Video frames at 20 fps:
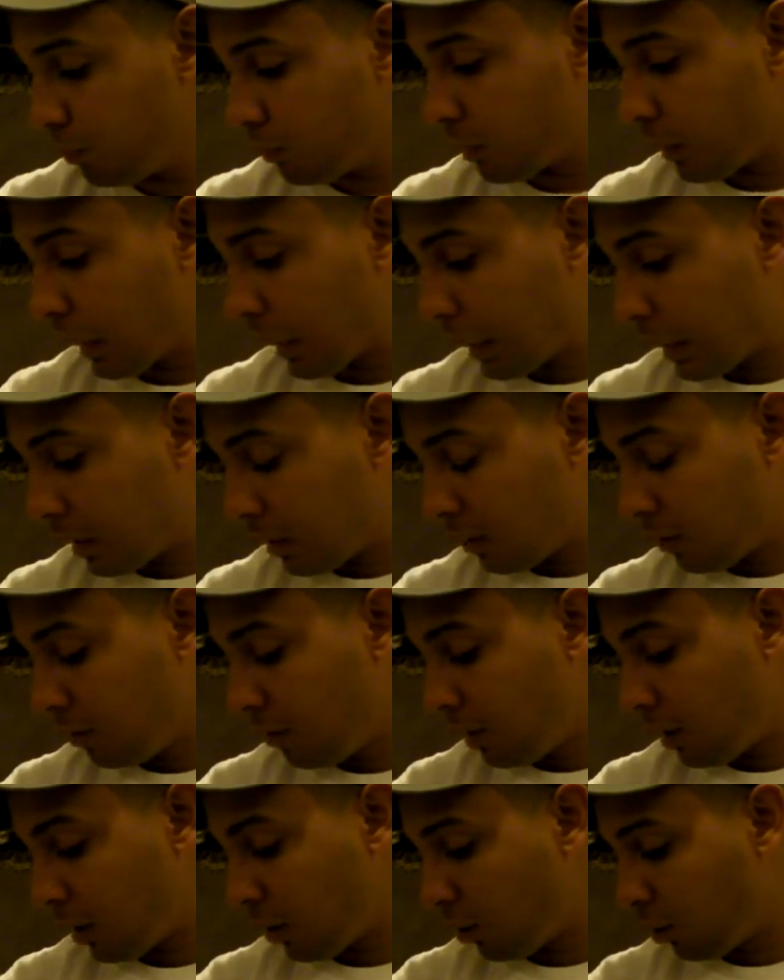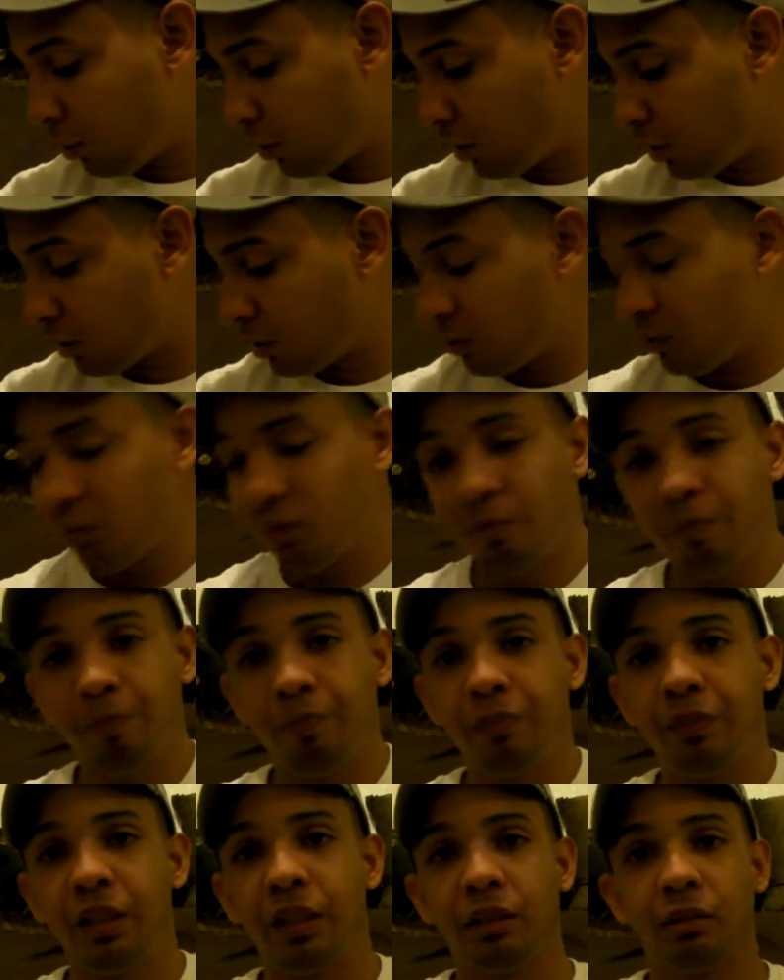like, just
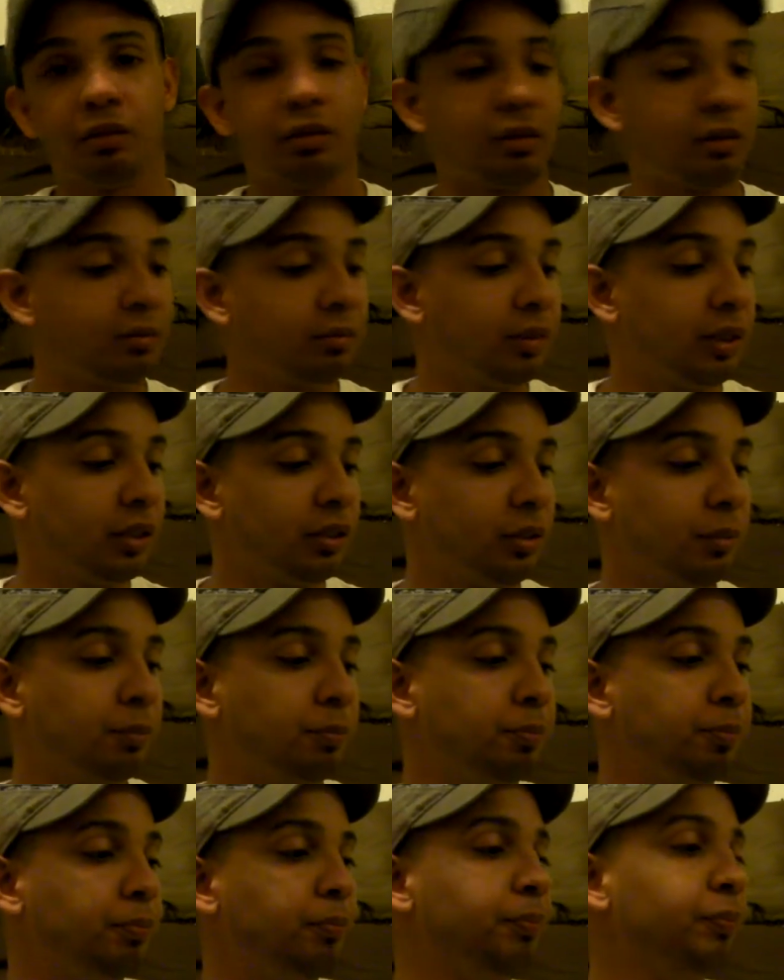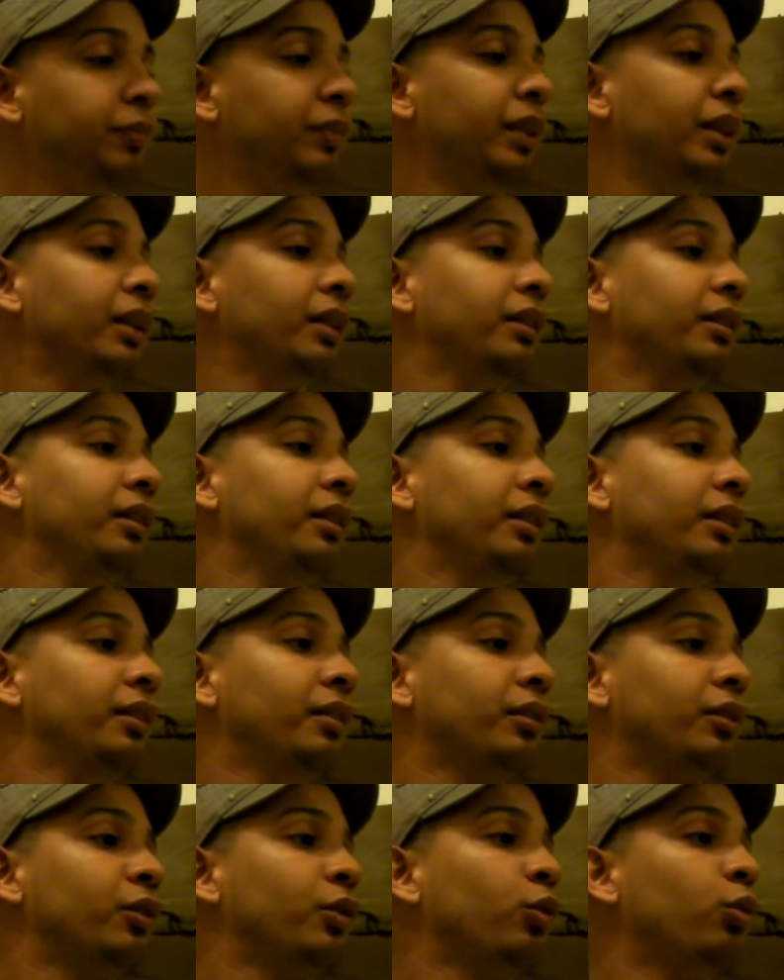it's a
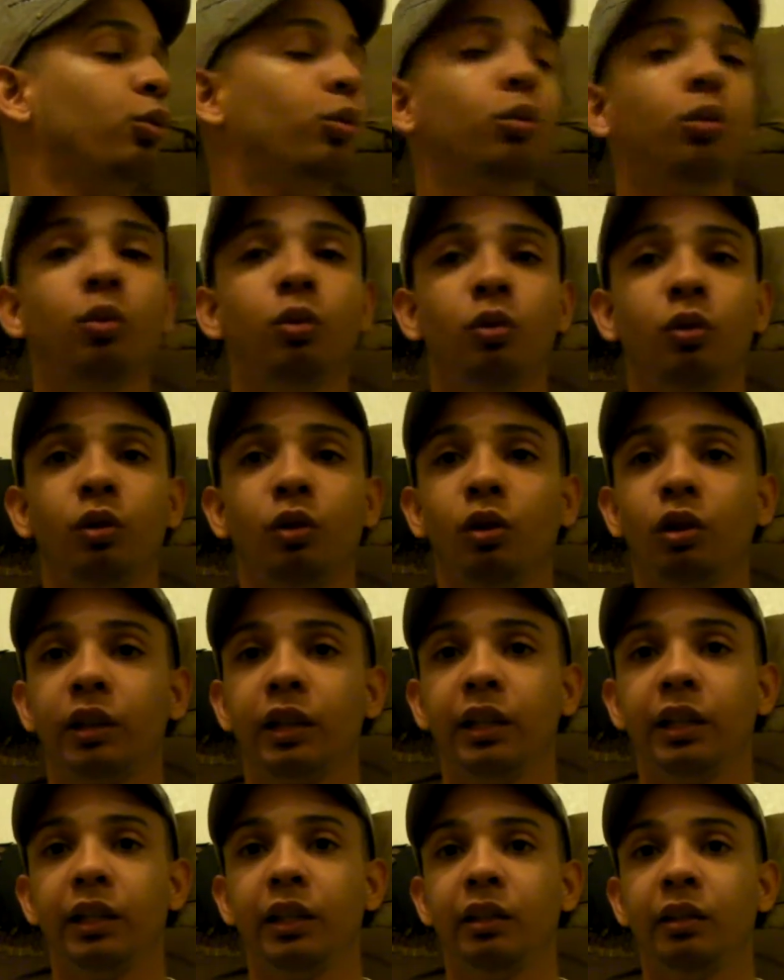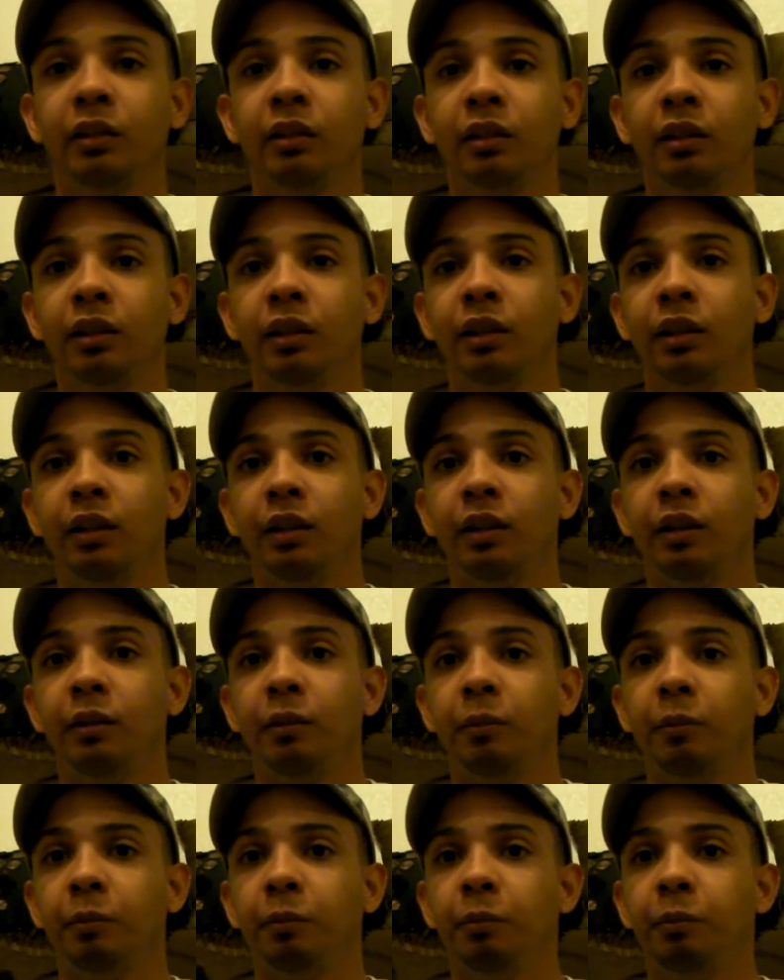cool looking
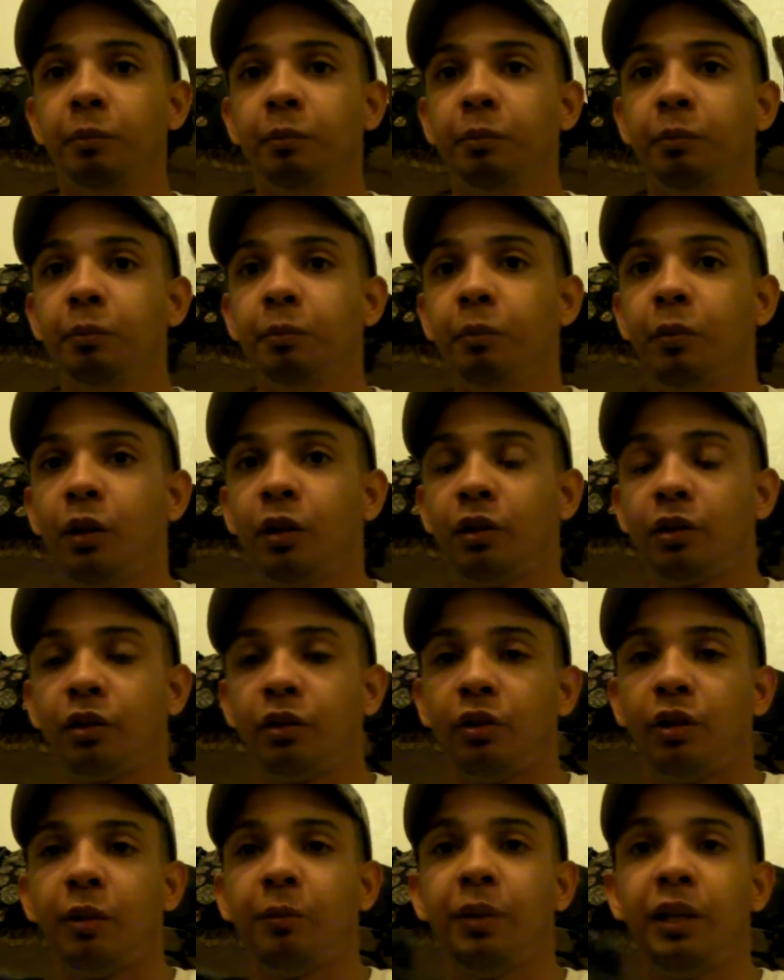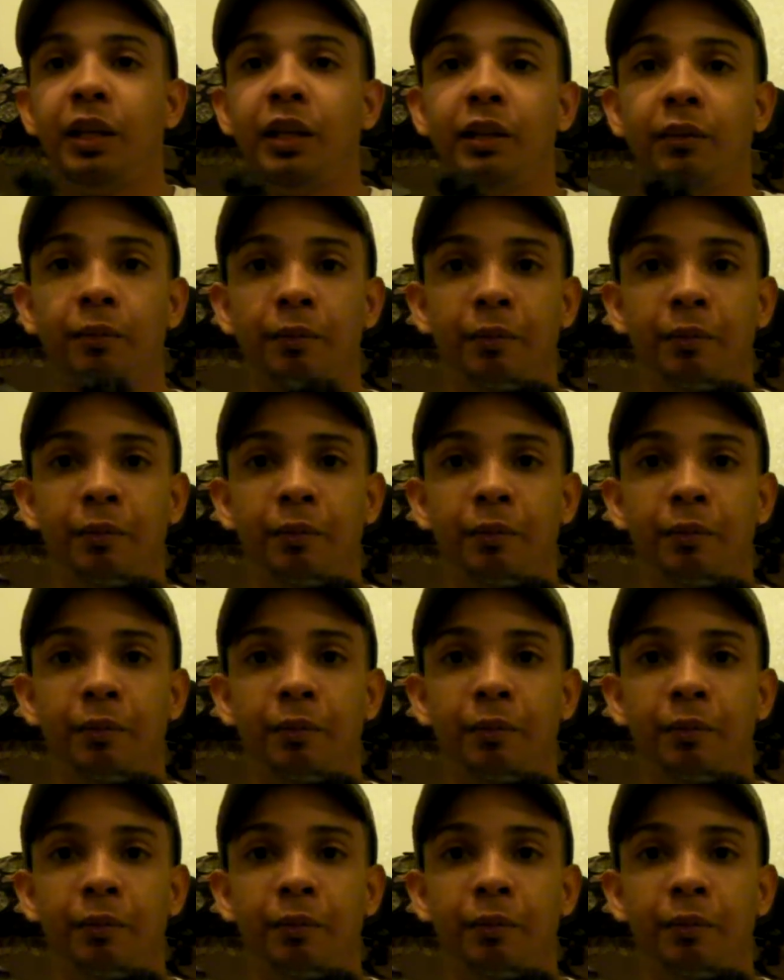marker. I mean,